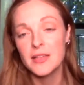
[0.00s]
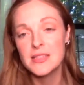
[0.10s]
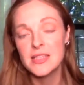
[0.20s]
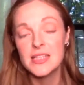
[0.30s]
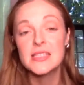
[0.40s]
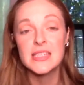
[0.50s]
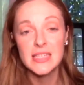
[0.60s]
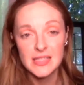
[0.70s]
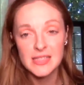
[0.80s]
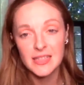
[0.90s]

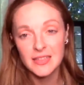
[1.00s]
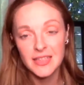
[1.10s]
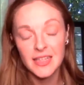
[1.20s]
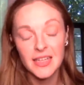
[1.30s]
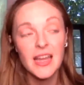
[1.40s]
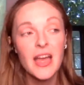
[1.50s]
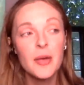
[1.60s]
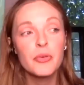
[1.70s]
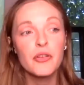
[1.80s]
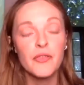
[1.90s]
statistically
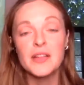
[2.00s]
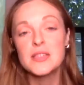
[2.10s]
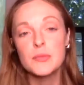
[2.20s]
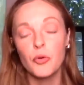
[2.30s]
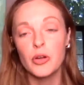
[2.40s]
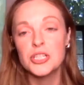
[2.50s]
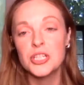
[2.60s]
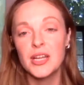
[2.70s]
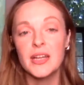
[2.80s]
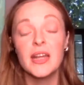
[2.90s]
prevents
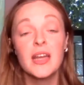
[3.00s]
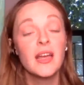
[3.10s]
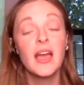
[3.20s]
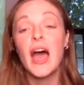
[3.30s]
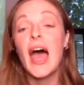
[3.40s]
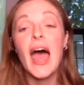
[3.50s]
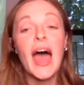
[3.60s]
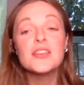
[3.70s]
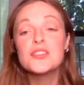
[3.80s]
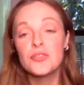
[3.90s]
abortion
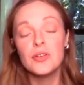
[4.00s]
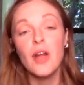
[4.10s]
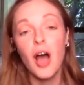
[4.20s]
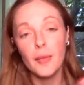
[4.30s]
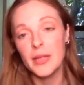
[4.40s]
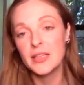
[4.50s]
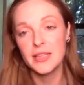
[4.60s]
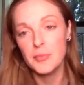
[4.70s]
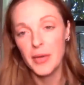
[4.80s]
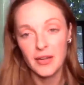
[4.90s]

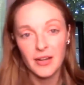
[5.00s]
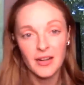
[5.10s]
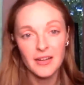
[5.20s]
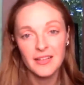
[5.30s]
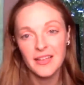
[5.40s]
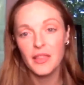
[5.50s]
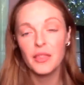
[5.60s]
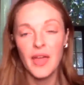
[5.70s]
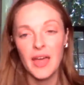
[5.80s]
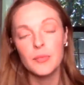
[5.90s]
astronomically better
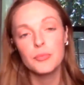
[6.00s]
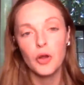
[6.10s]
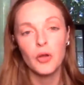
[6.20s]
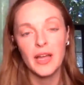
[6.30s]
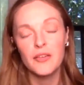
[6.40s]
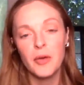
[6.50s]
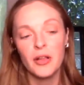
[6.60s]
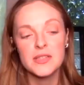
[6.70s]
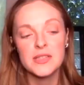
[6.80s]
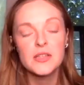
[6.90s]
than pro-life
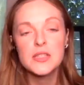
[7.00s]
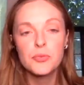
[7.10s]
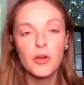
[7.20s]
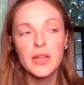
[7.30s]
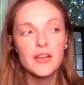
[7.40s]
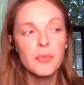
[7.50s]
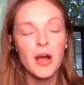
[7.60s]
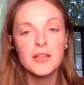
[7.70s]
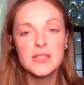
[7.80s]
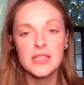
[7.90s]
policy. Because pro-life
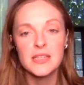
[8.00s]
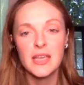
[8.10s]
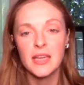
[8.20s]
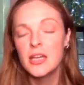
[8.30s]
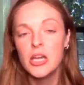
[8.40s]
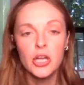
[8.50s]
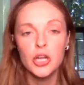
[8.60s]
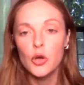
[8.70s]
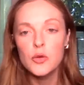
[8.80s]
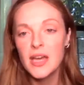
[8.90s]
policy is like
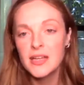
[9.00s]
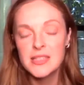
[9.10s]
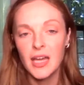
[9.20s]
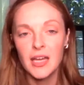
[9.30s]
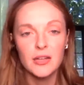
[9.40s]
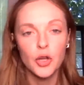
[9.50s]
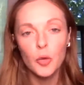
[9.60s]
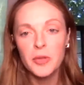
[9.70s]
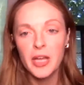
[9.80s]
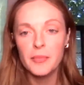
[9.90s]
no sex ed, no
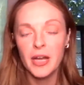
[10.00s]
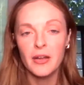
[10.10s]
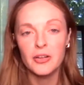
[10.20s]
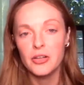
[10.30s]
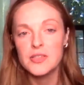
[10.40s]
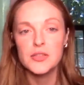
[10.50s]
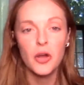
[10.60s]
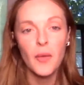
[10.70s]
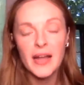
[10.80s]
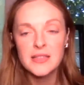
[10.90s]
Planned Parenthoods,
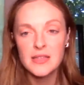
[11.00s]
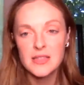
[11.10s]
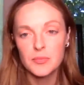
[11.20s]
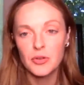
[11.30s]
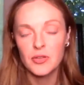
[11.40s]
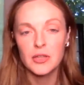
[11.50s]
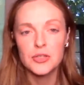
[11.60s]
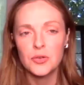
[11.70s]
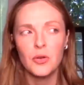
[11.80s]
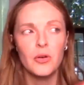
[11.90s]
no access to birth
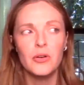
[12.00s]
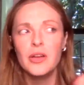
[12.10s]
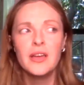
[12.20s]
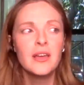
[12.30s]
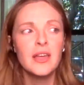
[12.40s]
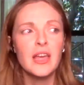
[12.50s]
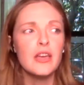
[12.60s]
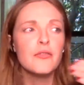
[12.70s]
control. If